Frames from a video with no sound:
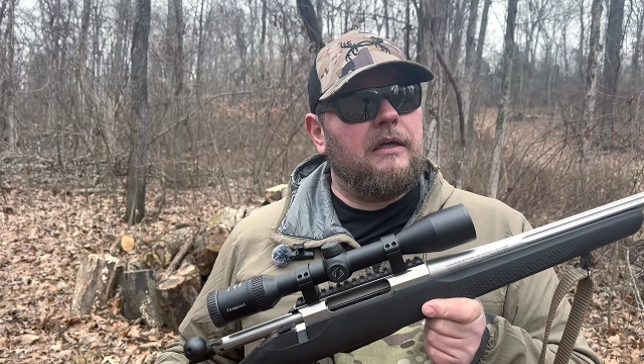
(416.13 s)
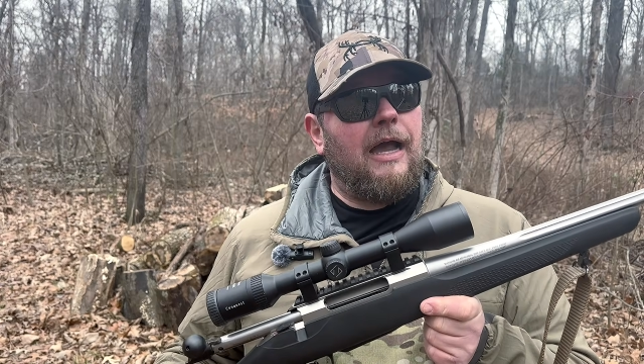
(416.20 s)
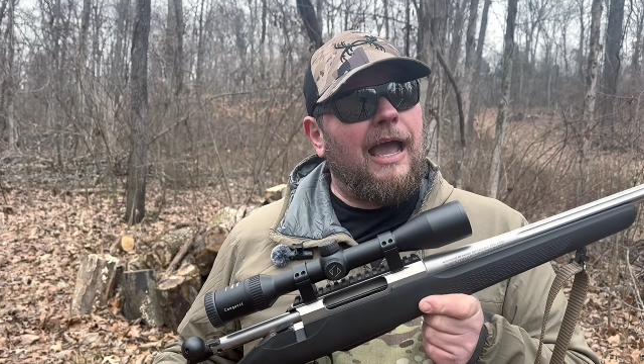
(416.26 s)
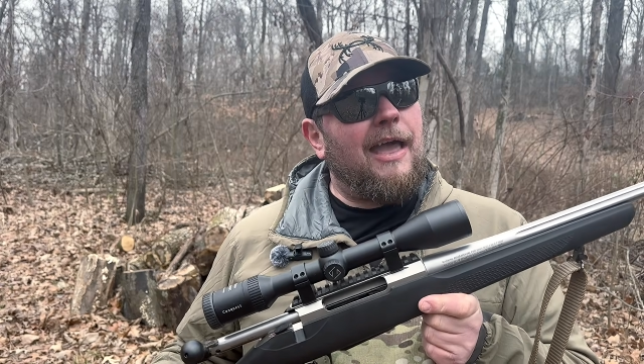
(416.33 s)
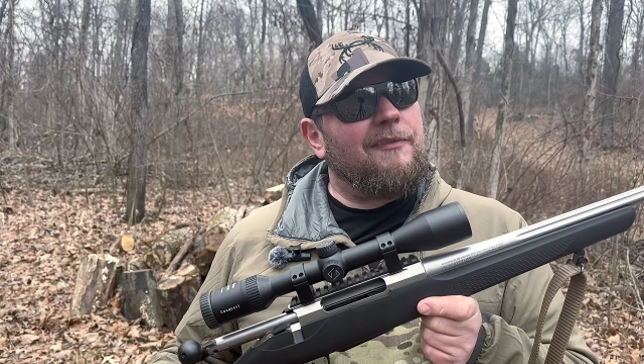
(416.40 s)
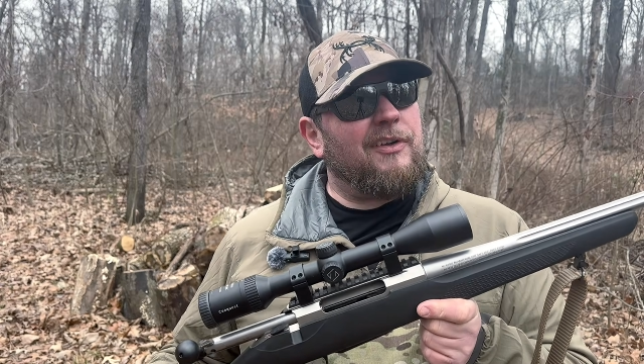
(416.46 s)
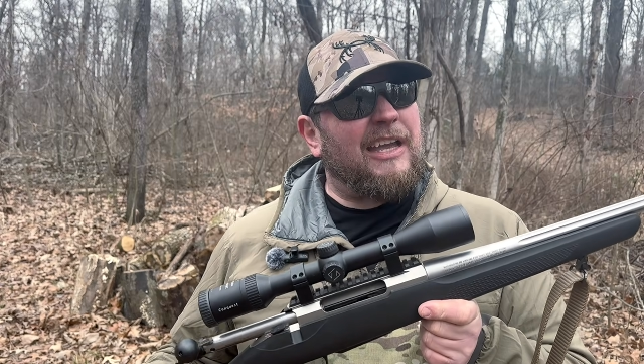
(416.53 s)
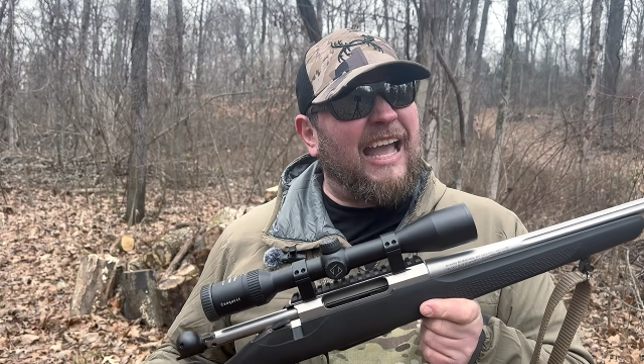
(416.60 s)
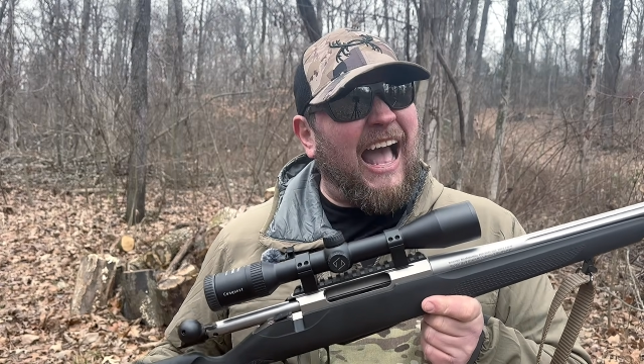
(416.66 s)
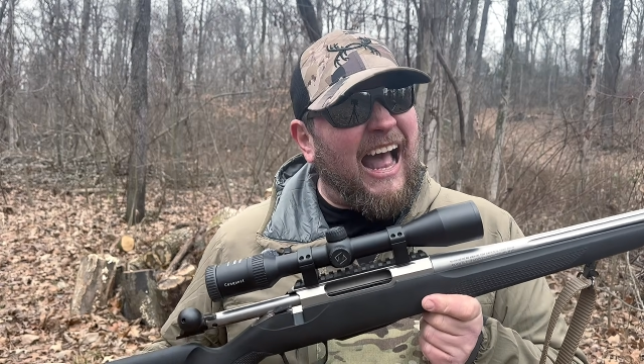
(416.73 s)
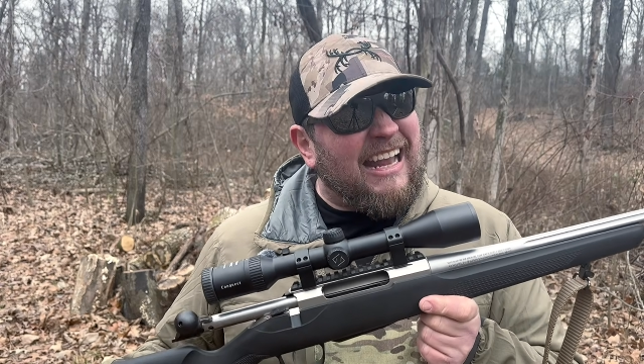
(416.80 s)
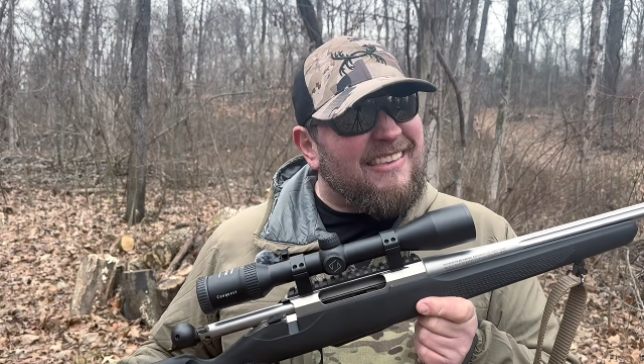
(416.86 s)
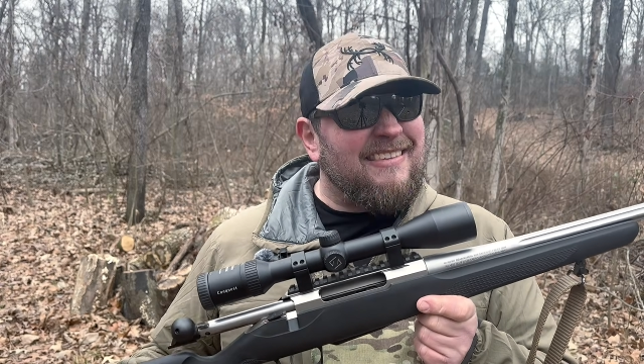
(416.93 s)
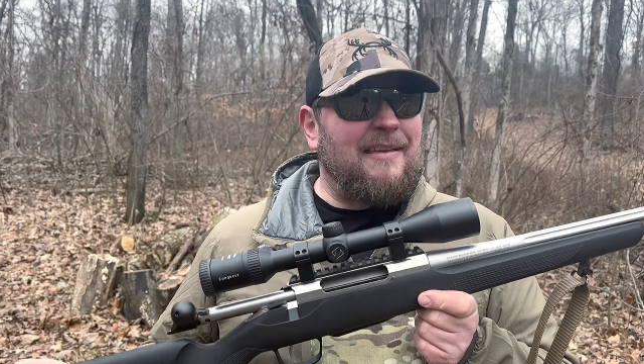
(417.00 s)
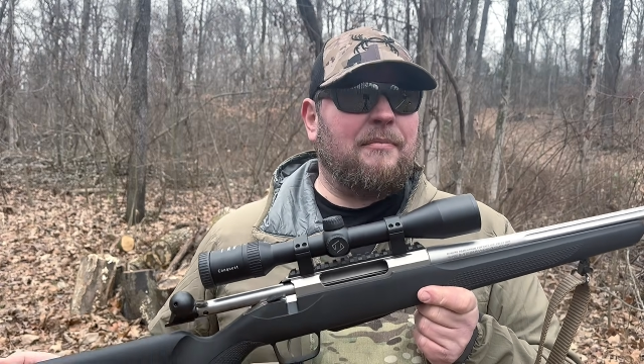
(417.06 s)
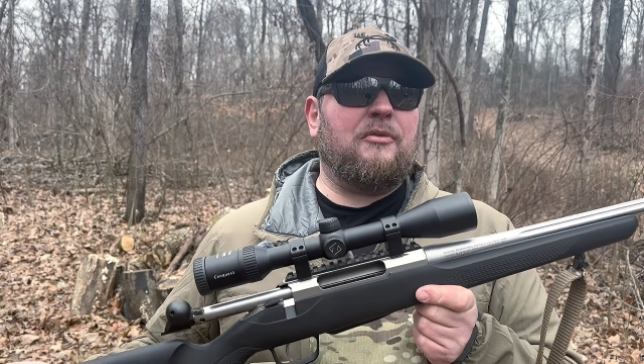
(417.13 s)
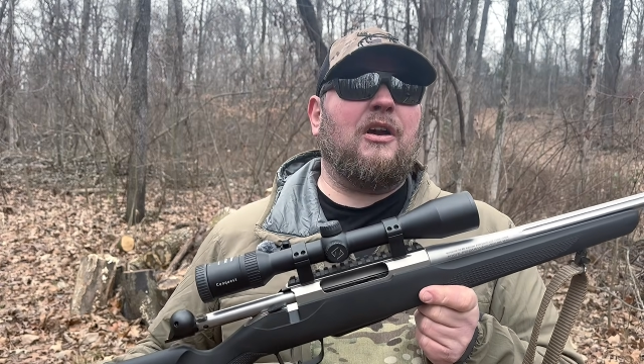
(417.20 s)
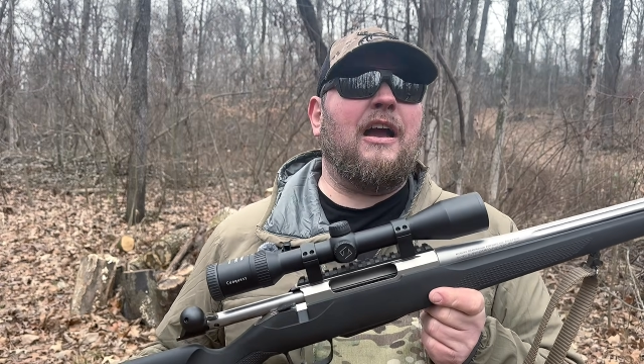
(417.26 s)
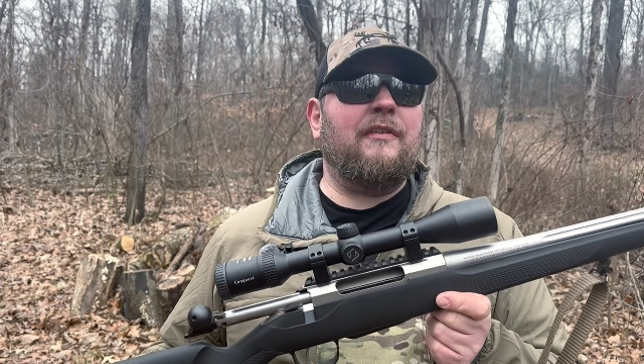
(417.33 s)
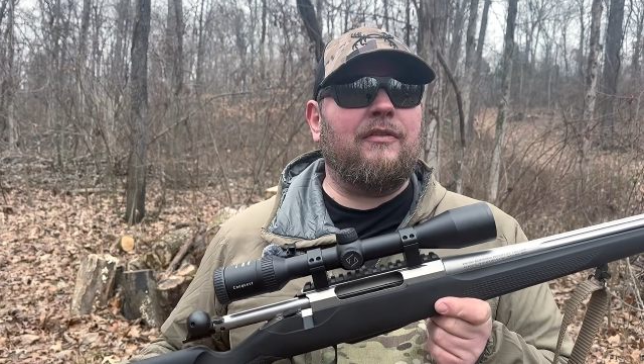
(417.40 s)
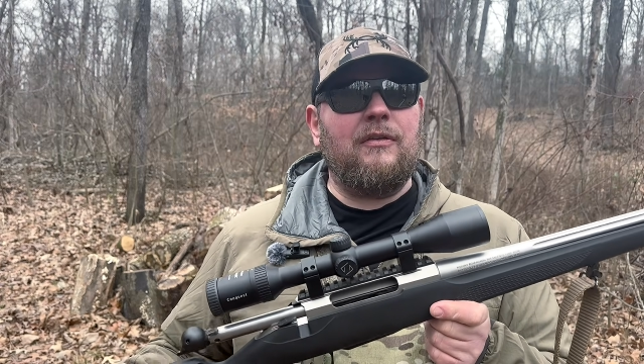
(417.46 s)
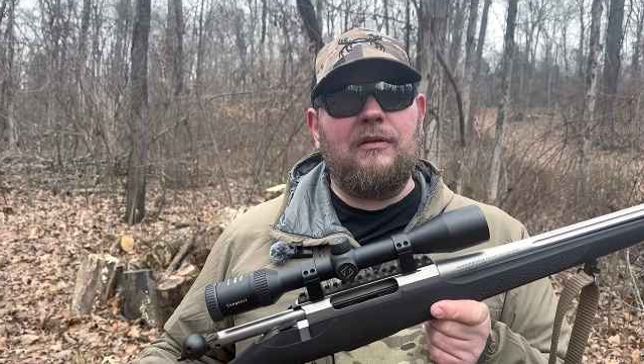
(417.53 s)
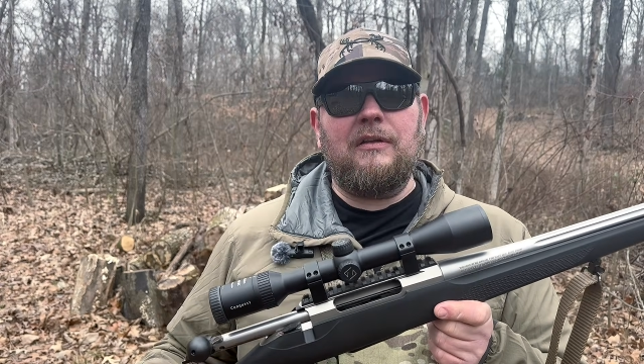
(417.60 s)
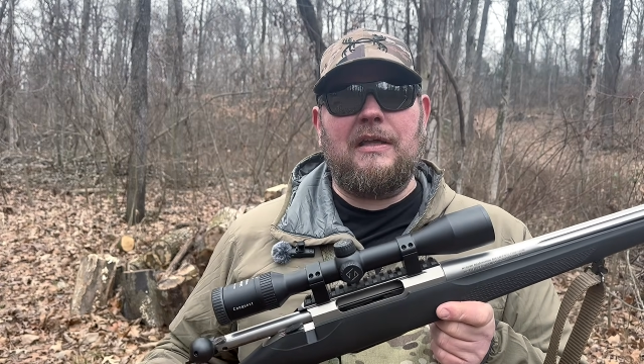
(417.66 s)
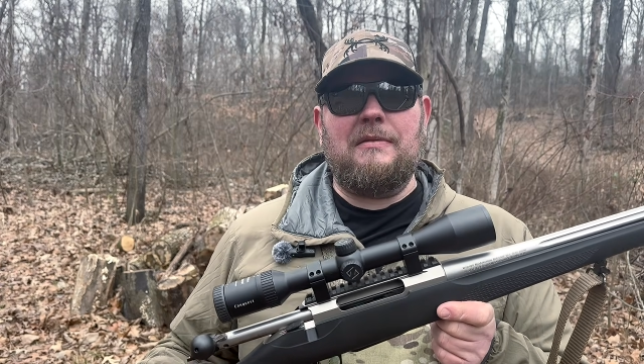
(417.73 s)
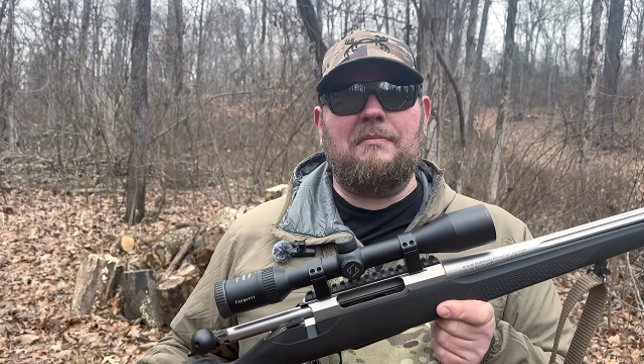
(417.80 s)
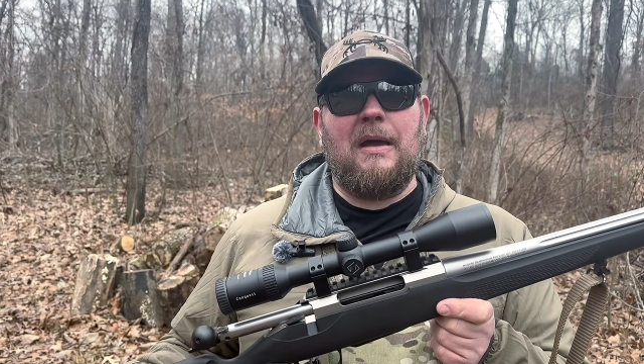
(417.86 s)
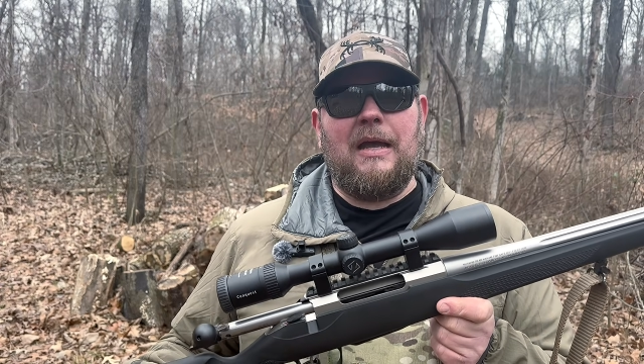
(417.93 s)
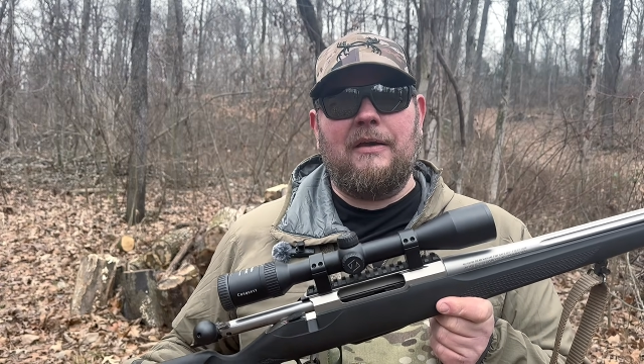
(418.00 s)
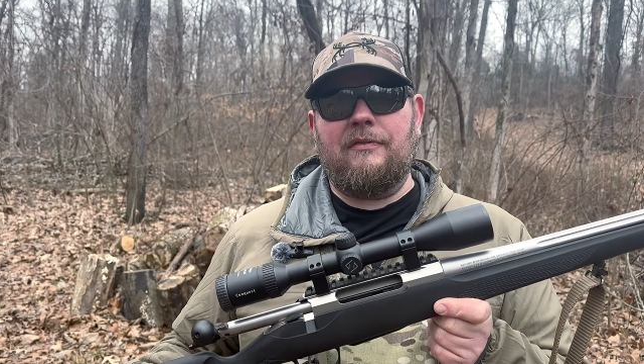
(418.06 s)
I have a concept rifle in
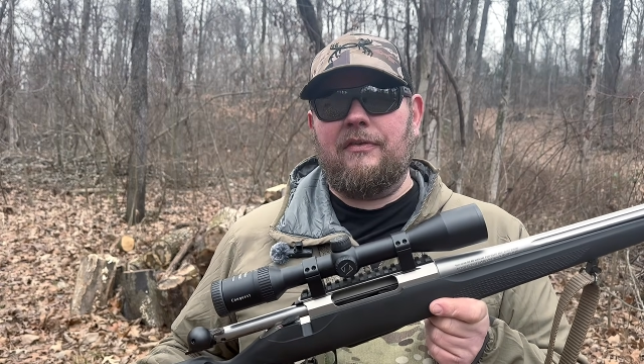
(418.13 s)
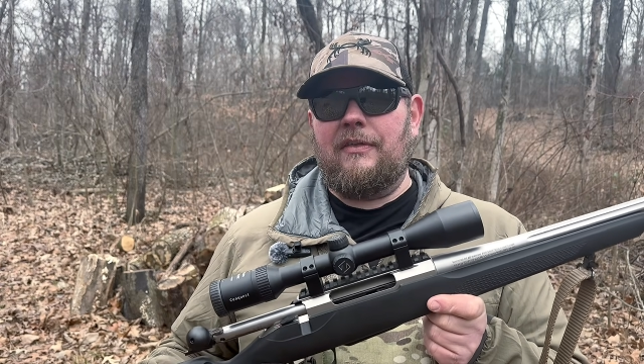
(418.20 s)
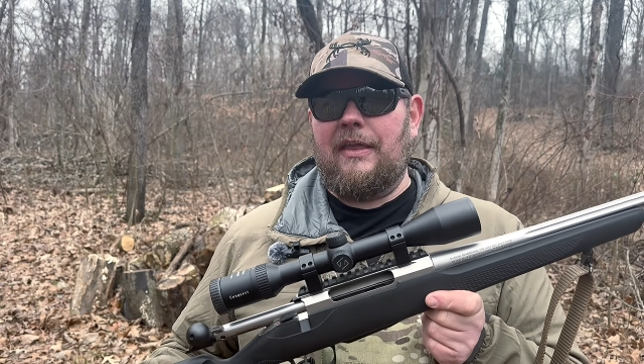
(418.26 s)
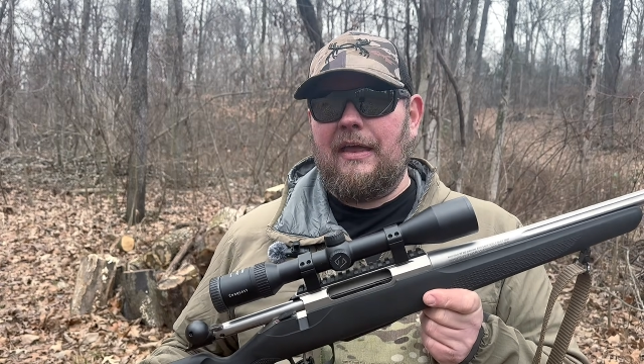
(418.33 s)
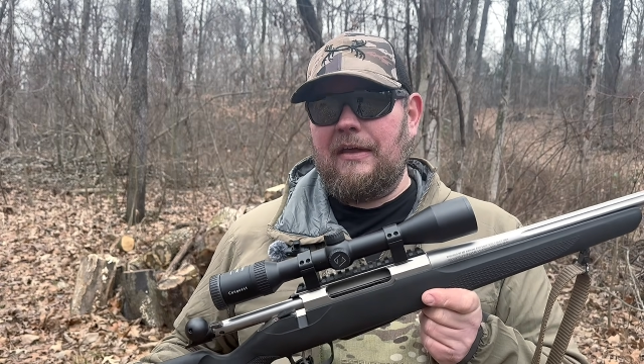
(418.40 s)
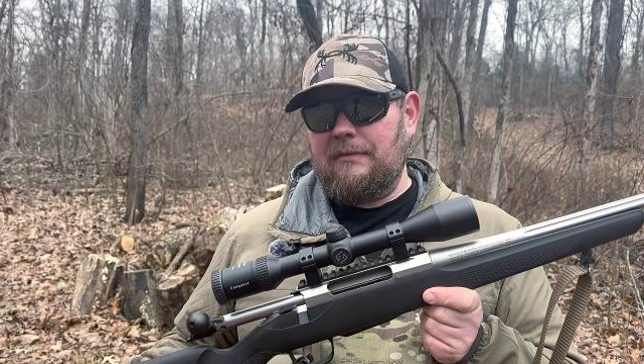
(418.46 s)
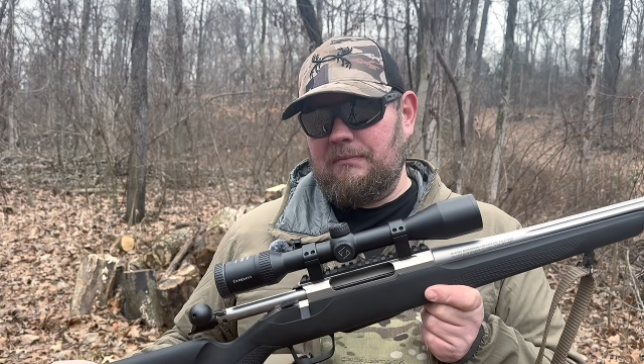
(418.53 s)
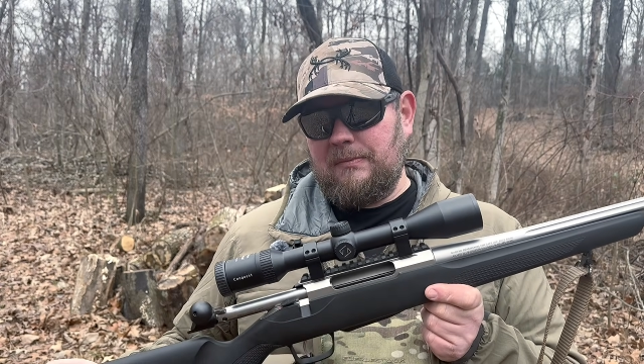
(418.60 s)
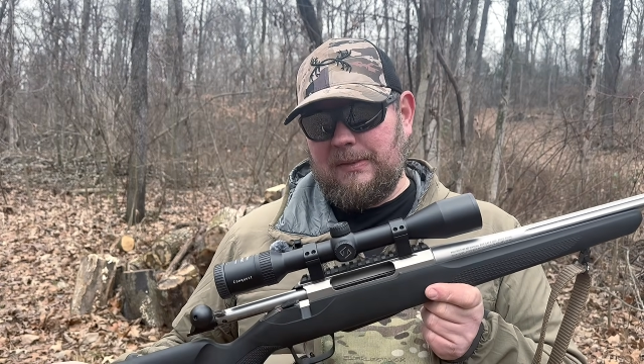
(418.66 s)
mind for that,